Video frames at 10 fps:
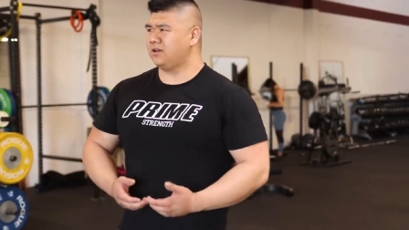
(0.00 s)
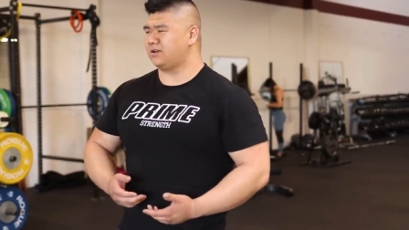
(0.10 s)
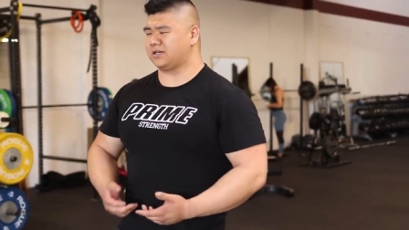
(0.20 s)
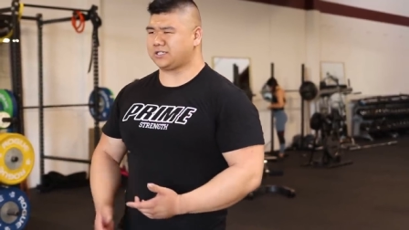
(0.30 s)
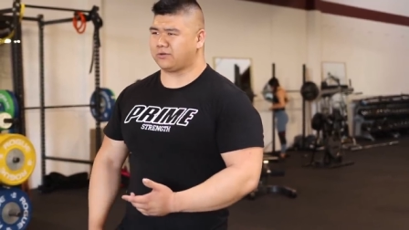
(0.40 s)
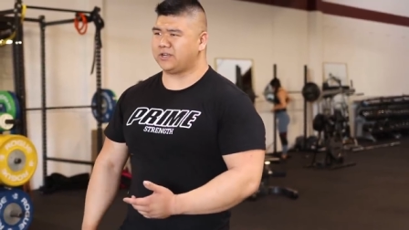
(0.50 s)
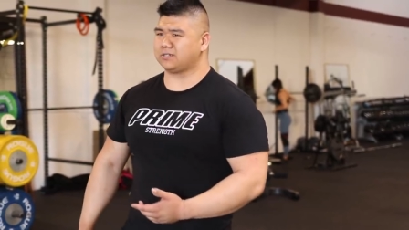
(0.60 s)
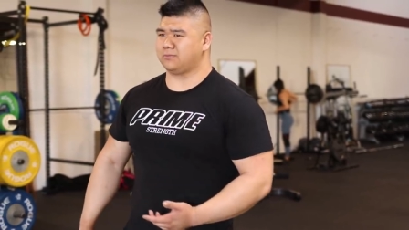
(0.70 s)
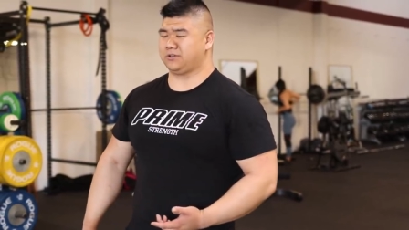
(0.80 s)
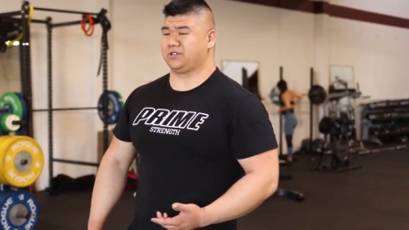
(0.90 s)
not necessarily range
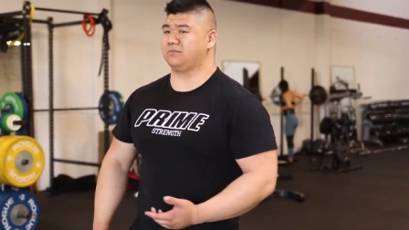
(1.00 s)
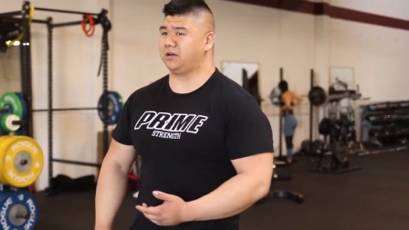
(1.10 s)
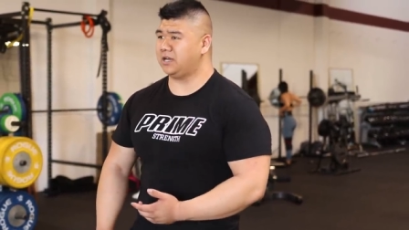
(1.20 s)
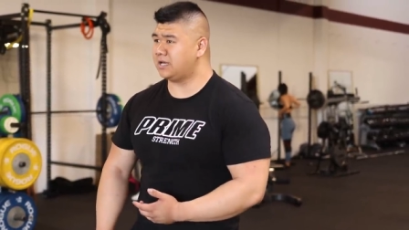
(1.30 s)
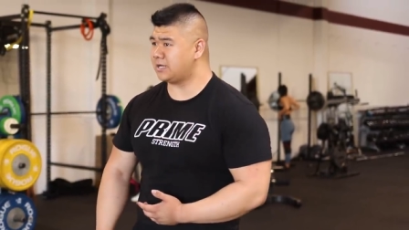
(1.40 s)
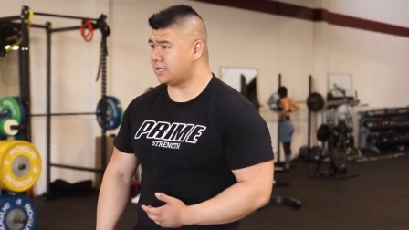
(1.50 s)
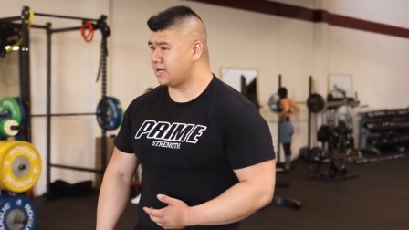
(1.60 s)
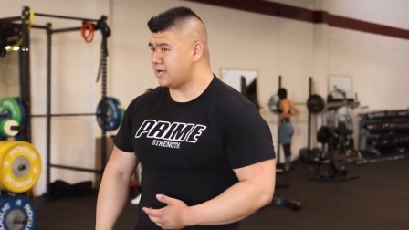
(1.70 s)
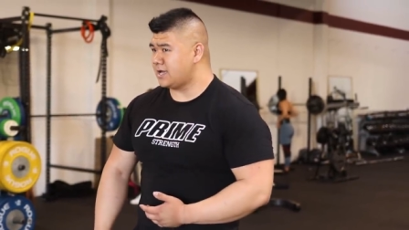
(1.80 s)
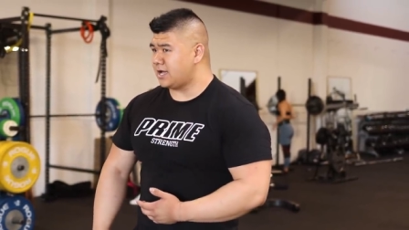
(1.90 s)
of motion, but
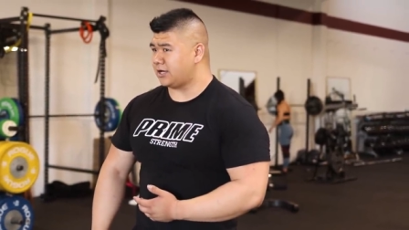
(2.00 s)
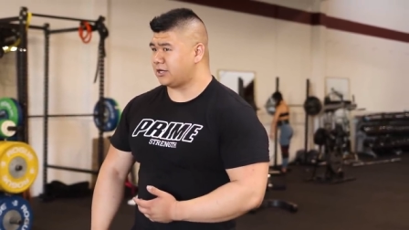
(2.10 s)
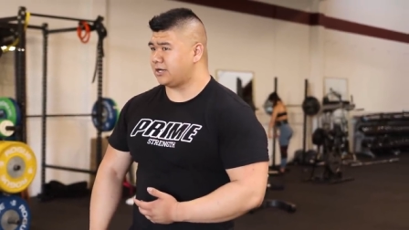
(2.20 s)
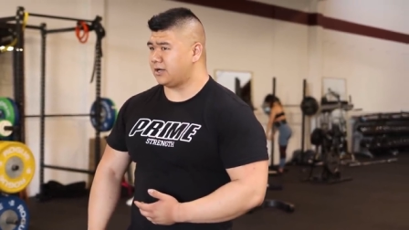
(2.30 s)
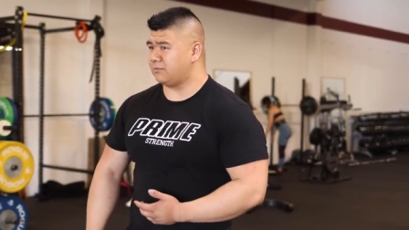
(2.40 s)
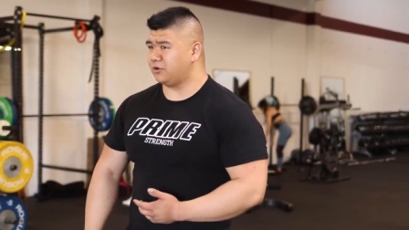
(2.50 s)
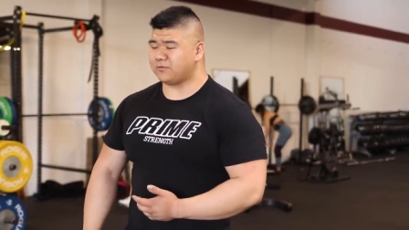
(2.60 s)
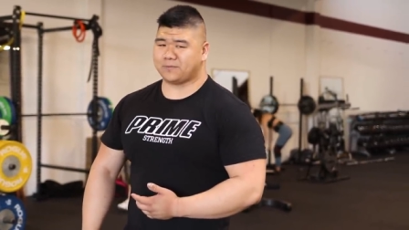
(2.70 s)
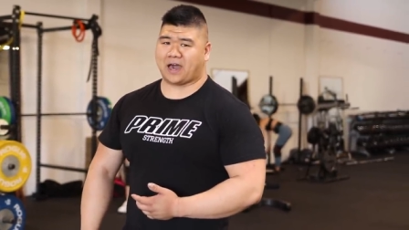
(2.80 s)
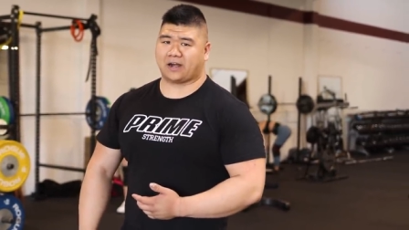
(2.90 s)
a good
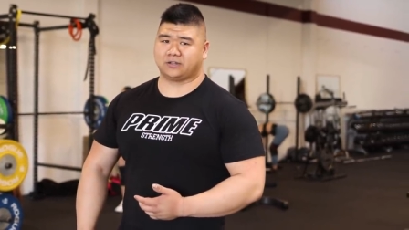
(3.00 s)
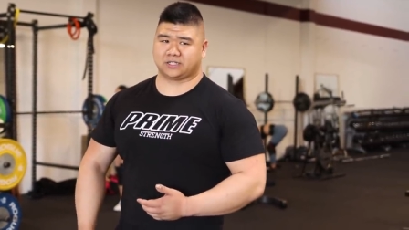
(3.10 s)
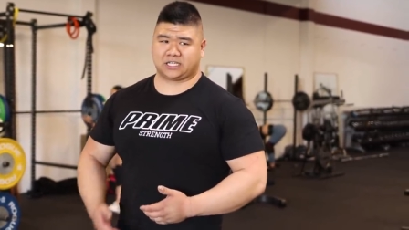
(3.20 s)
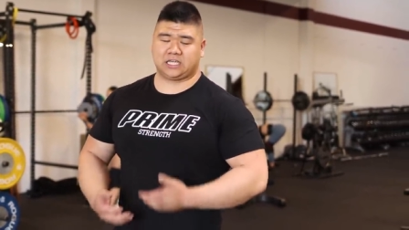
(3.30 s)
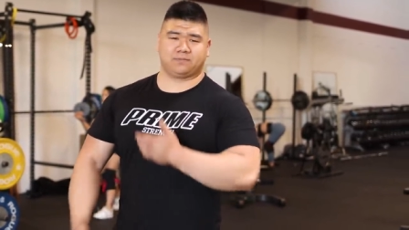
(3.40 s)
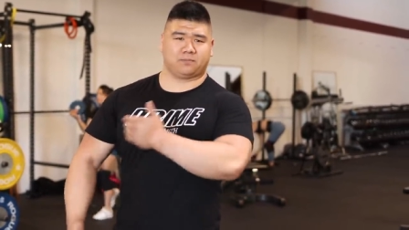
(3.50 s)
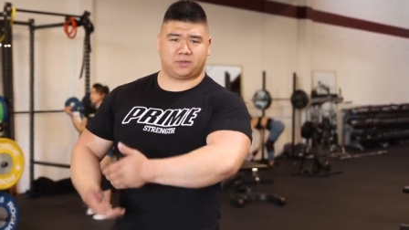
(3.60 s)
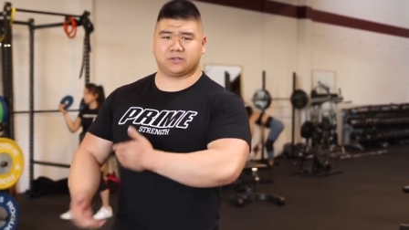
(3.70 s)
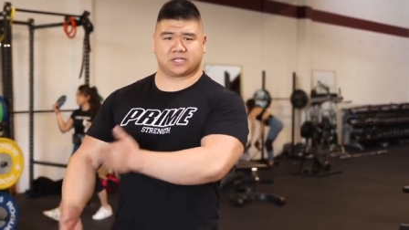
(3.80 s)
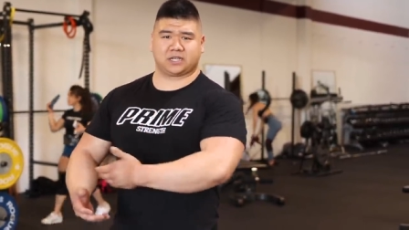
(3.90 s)
movement pattern to keep
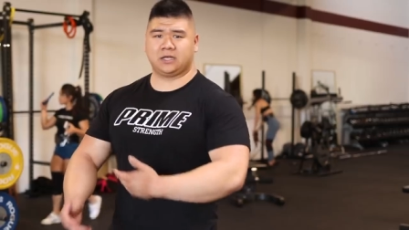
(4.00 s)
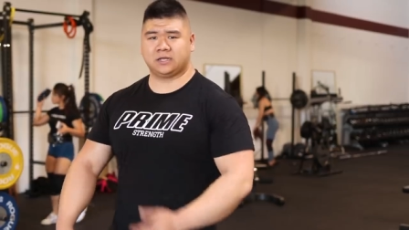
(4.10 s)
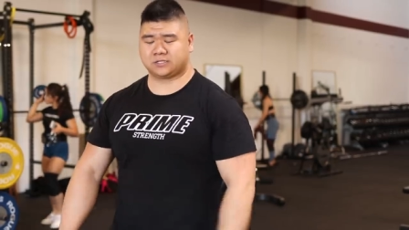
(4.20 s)
abusing.